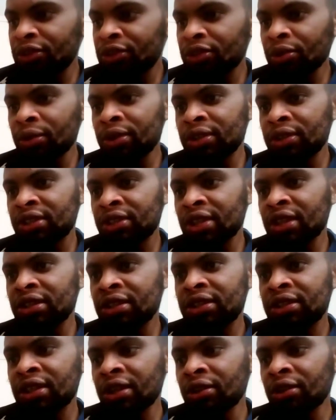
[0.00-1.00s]
So it
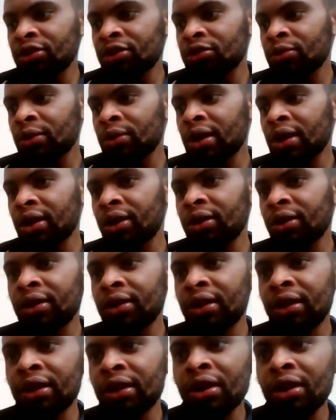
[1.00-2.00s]
says here as
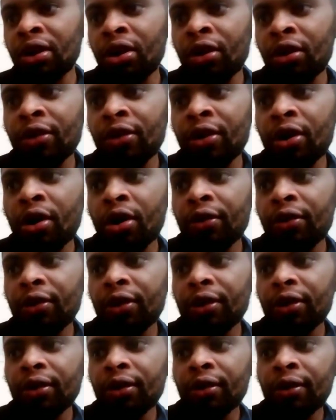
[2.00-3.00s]
well in the other
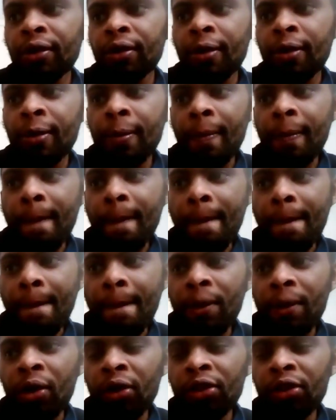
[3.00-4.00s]
other
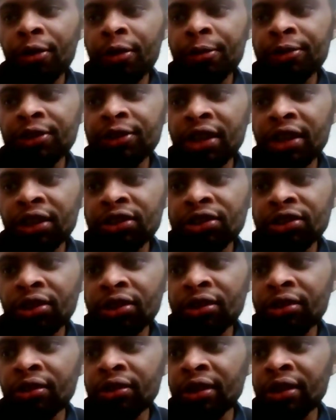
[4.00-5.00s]
other
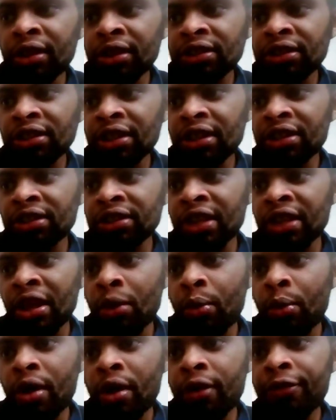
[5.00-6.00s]
section. It says
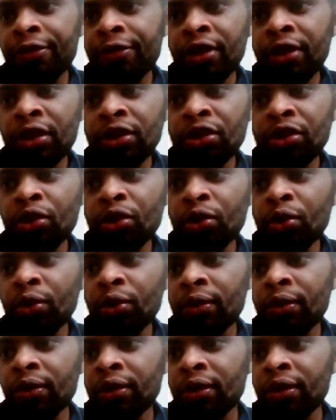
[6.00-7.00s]
a wealthier
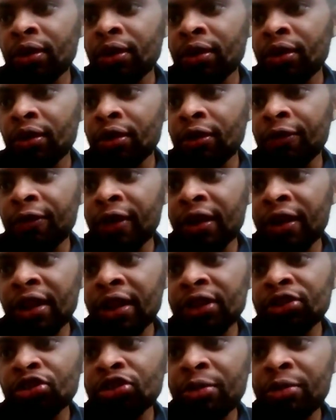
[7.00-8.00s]
you the
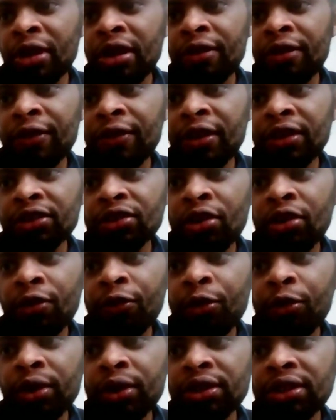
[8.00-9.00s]
financial benefits
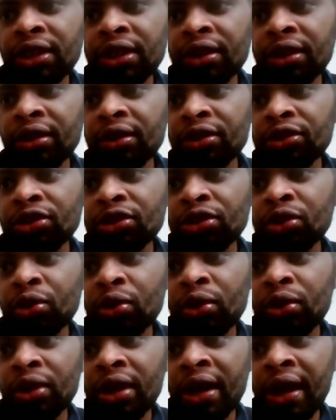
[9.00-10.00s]
of quitting
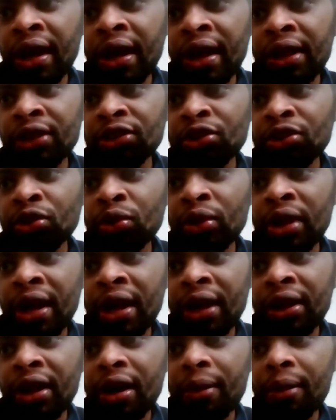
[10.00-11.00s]
soon, at soon
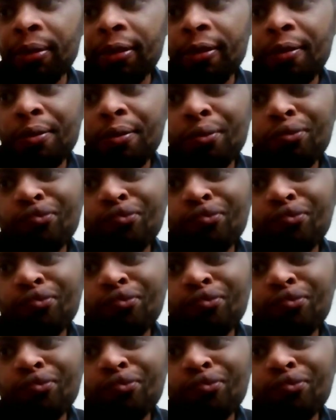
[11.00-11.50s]
add up.